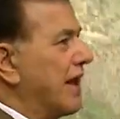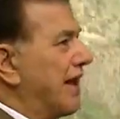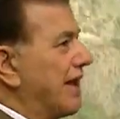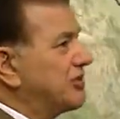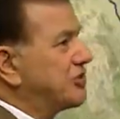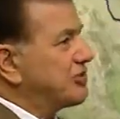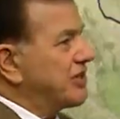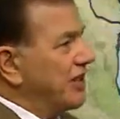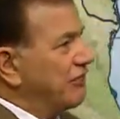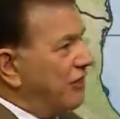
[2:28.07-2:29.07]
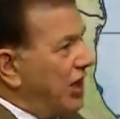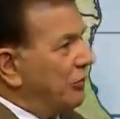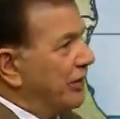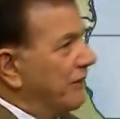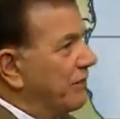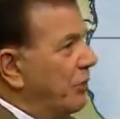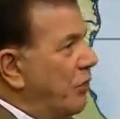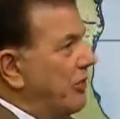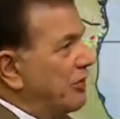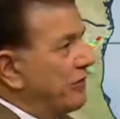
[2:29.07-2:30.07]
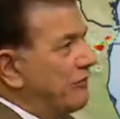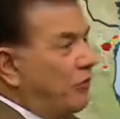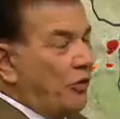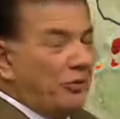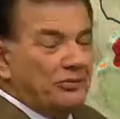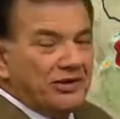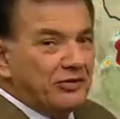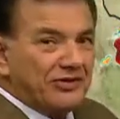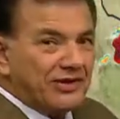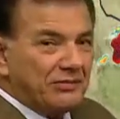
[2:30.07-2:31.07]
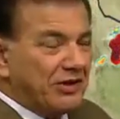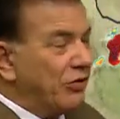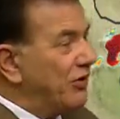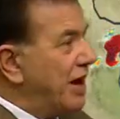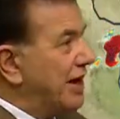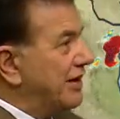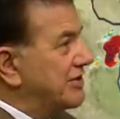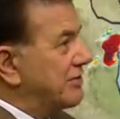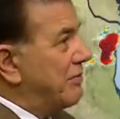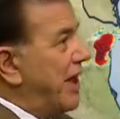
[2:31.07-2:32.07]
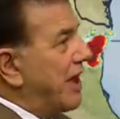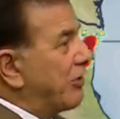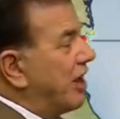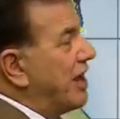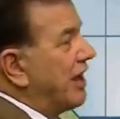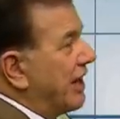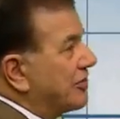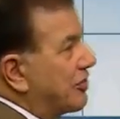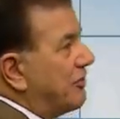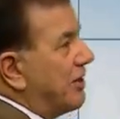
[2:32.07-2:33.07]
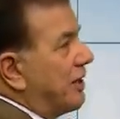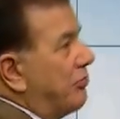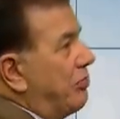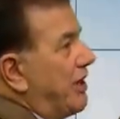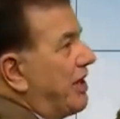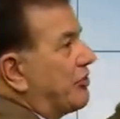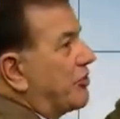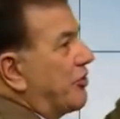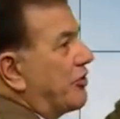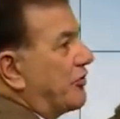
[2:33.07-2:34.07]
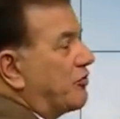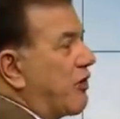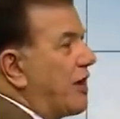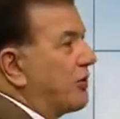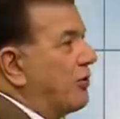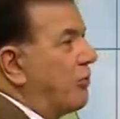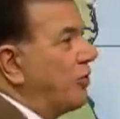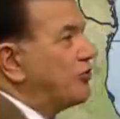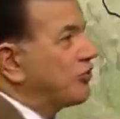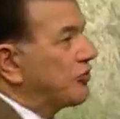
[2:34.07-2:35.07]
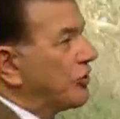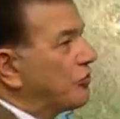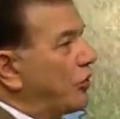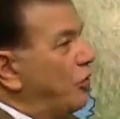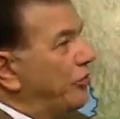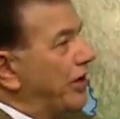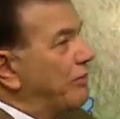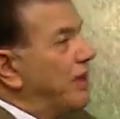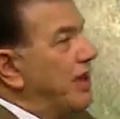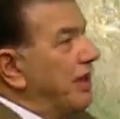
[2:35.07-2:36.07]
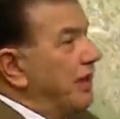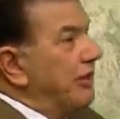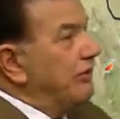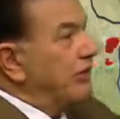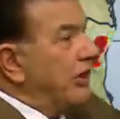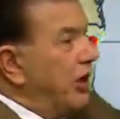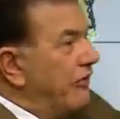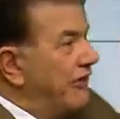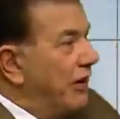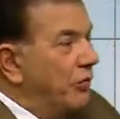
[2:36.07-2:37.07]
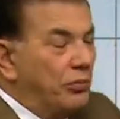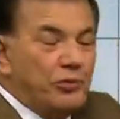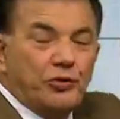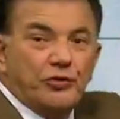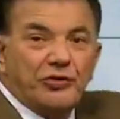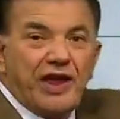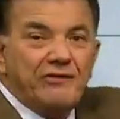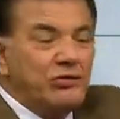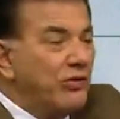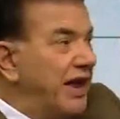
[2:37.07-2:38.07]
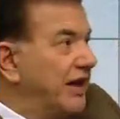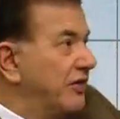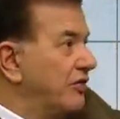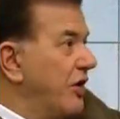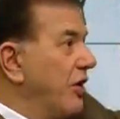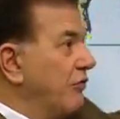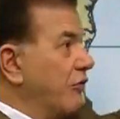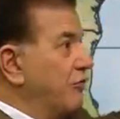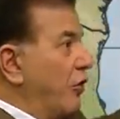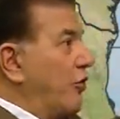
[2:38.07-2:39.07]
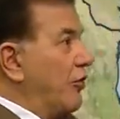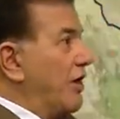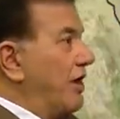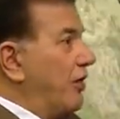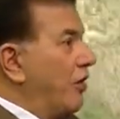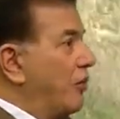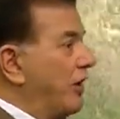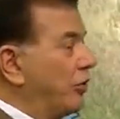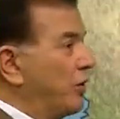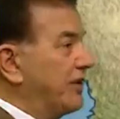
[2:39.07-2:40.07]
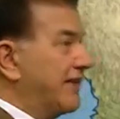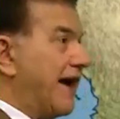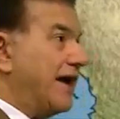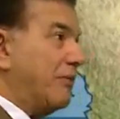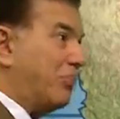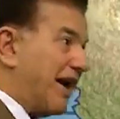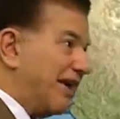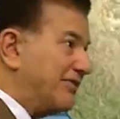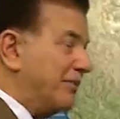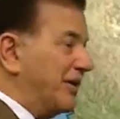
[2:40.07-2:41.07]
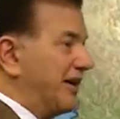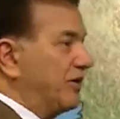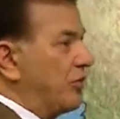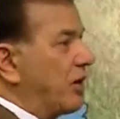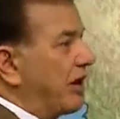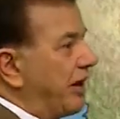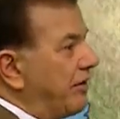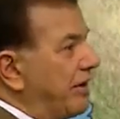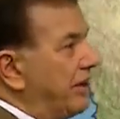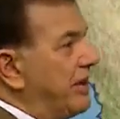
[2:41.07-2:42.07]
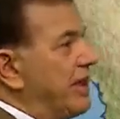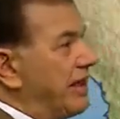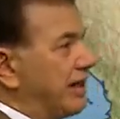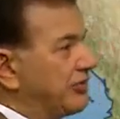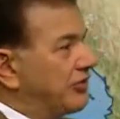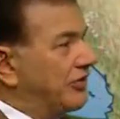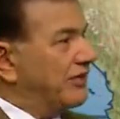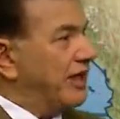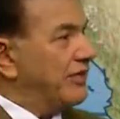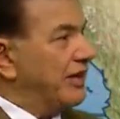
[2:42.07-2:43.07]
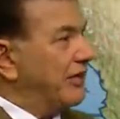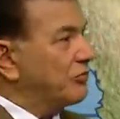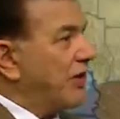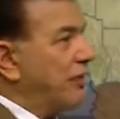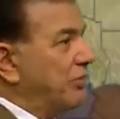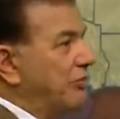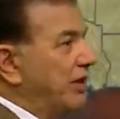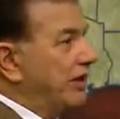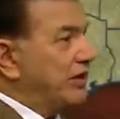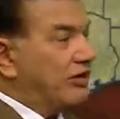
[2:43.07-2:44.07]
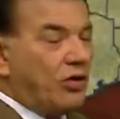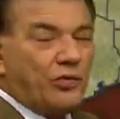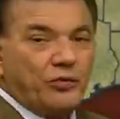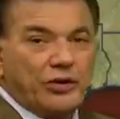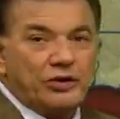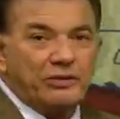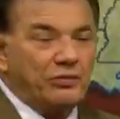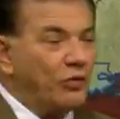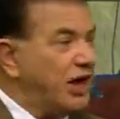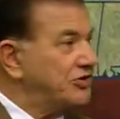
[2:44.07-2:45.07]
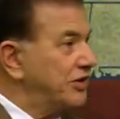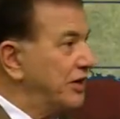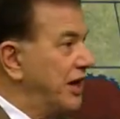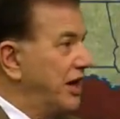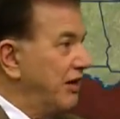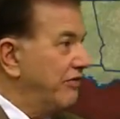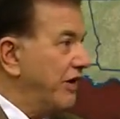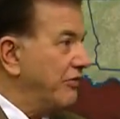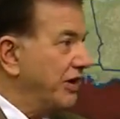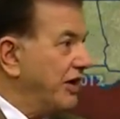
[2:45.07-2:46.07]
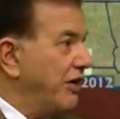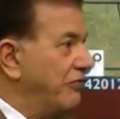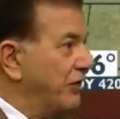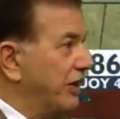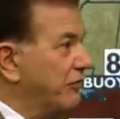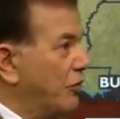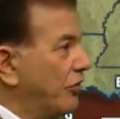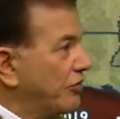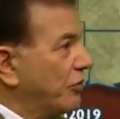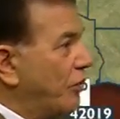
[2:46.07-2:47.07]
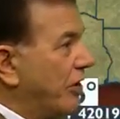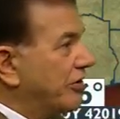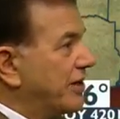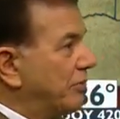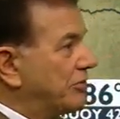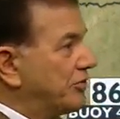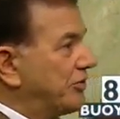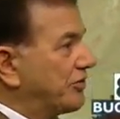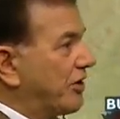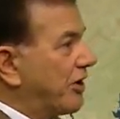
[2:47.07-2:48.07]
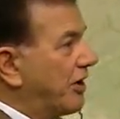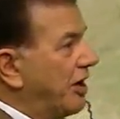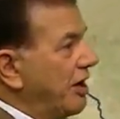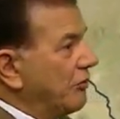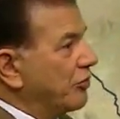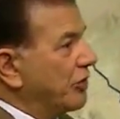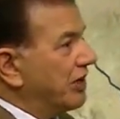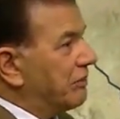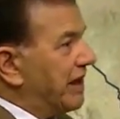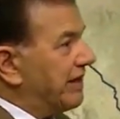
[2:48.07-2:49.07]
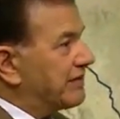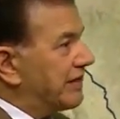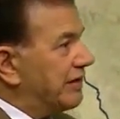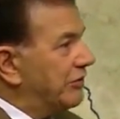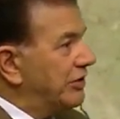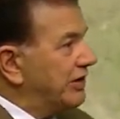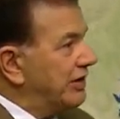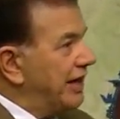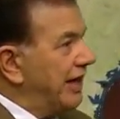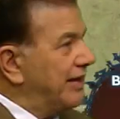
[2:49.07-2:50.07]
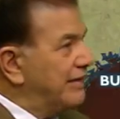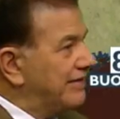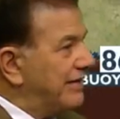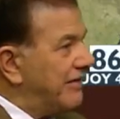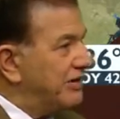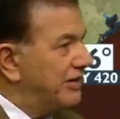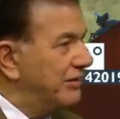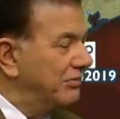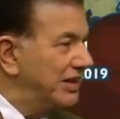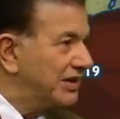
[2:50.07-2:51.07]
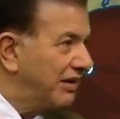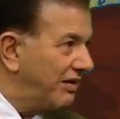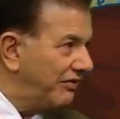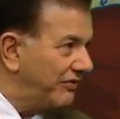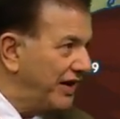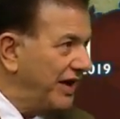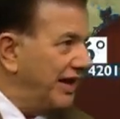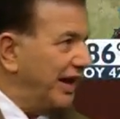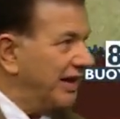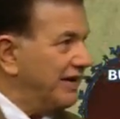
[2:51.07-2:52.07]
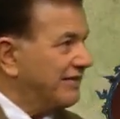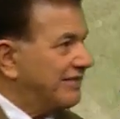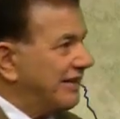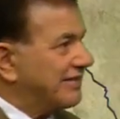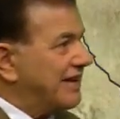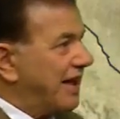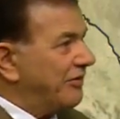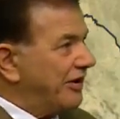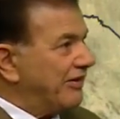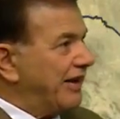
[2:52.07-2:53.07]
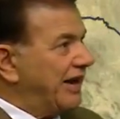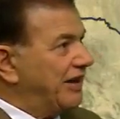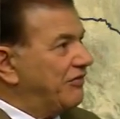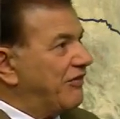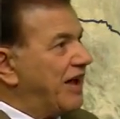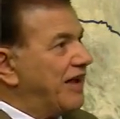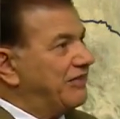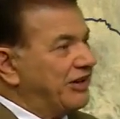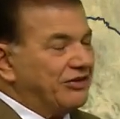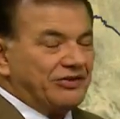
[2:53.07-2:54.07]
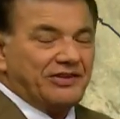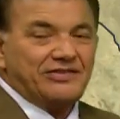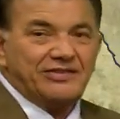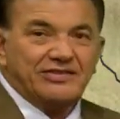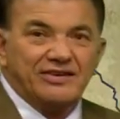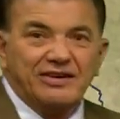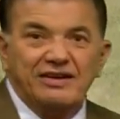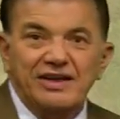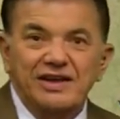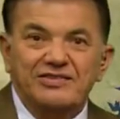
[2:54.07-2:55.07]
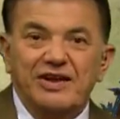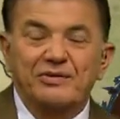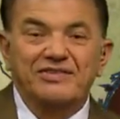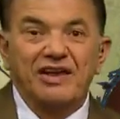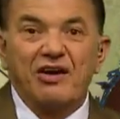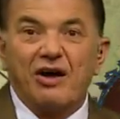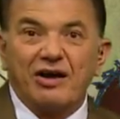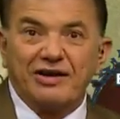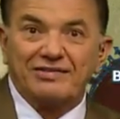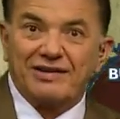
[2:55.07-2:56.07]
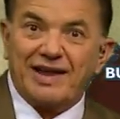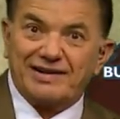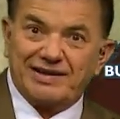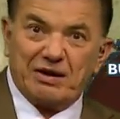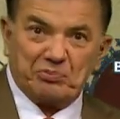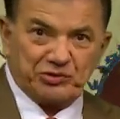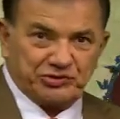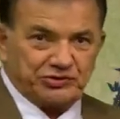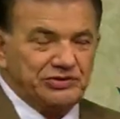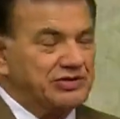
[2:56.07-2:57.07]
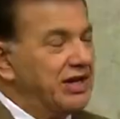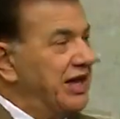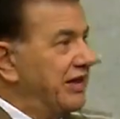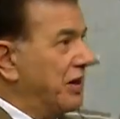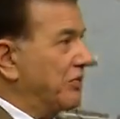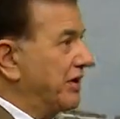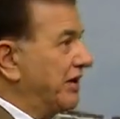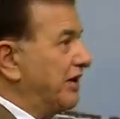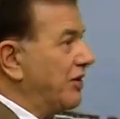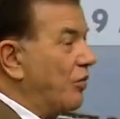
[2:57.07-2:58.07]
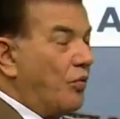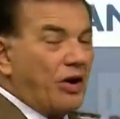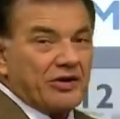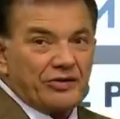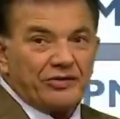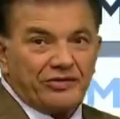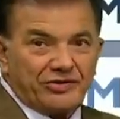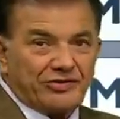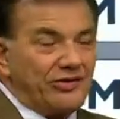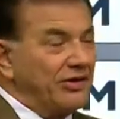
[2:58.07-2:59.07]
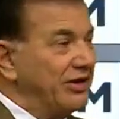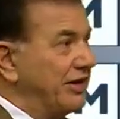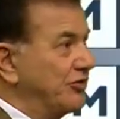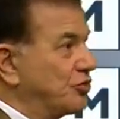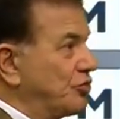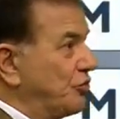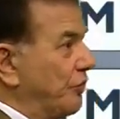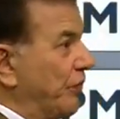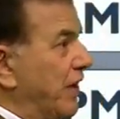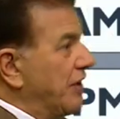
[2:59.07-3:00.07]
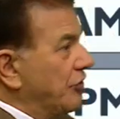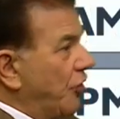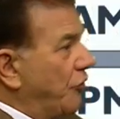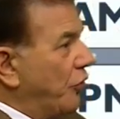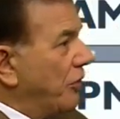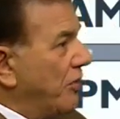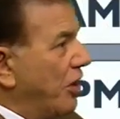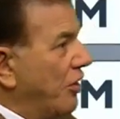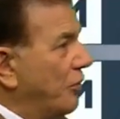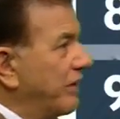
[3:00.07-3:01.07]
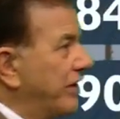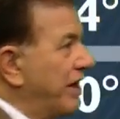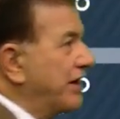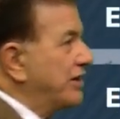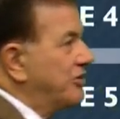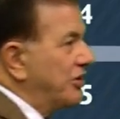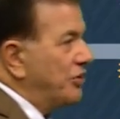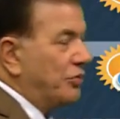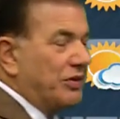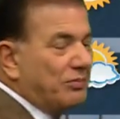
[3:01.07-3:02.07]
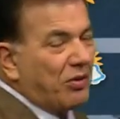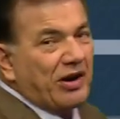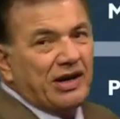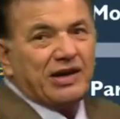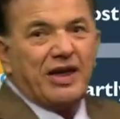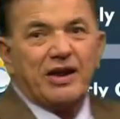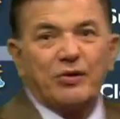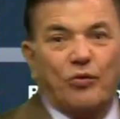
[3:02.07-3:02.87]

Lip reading: And let's just say the following: whether it forms into something or not doesn't matter. It's going to be a big surge of tropical moisture that rolls up into the Gulf and will produce heavy rains for Florida all the way to Louisiana, possibly into our area. Let's just say that it's ripe and ready to go. We're going to be watching it very carefully. Of course, the water temperatures are pretty amazing. We're looking 87 in the mid-Gulf, 86 down there, and 85 here. This is, shall we say, August-like temperatures that we're getting in our water this early in June. So for tomorrow, we continue with the partly cloudy,